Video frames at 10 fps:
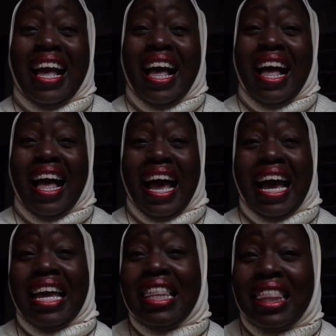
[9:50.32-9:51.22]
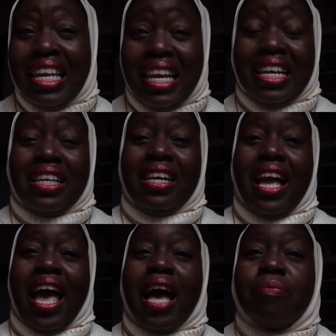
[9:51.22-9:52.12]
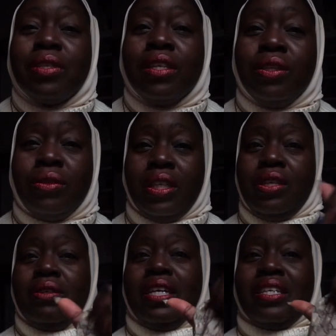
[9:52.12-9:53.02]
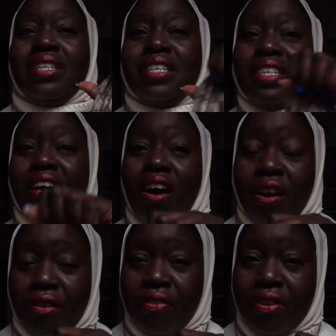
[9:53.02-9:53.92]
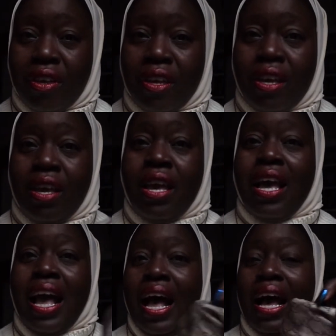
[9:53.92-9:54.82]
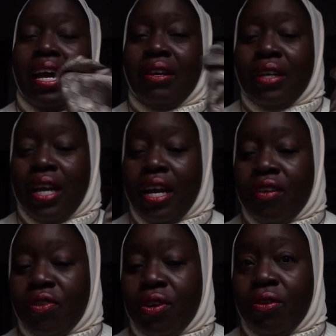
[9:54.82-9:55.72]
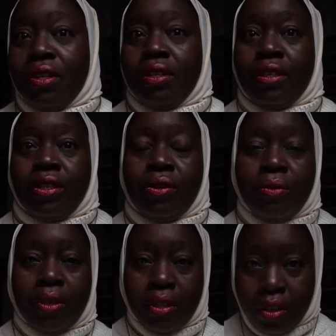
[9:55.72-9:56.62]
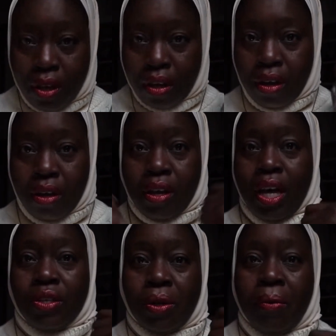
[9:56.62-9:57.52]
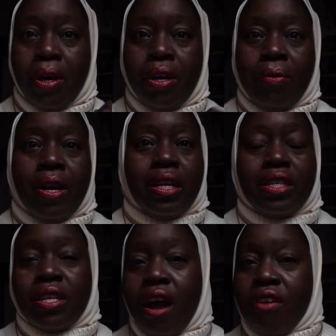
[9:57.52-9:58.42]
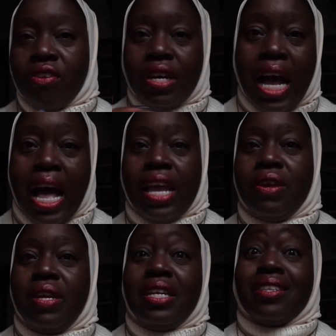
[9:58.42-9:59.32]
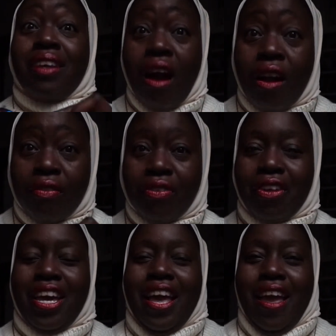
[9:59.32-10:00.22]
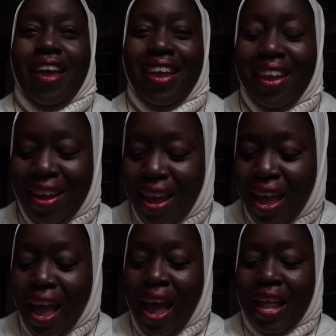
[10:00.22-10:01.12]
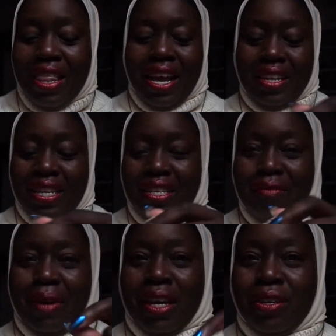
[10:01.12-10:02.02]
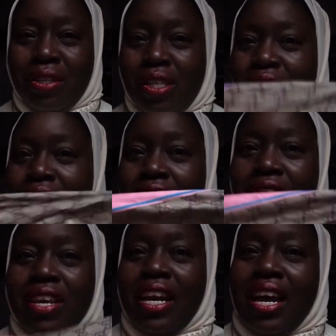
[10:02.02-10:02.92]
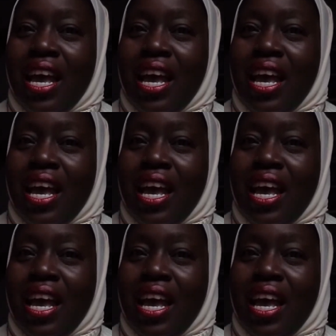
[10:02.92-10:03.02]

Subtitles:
I think absolutely you need a scarf. I don't care if you're going to a country where you're wearing a scarf or not. You need a scarf, okay? Now, this is my Gucci scarf that I